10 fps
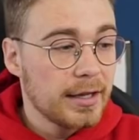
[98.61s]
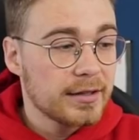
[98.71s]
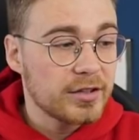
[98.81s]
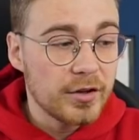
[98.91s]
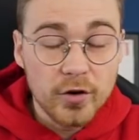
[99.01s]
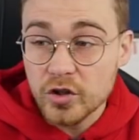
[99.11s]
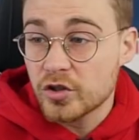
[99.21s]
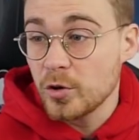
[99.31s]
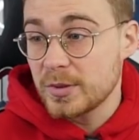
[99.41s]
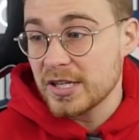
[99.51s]
So you've got
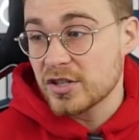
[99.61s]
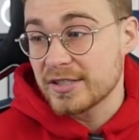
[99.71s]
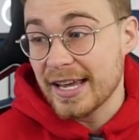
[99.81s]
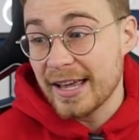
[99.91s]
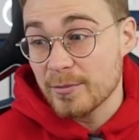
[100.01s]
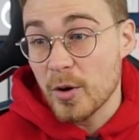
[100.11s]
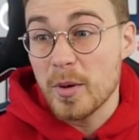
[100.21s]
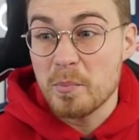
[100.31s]
two positions there at the moment.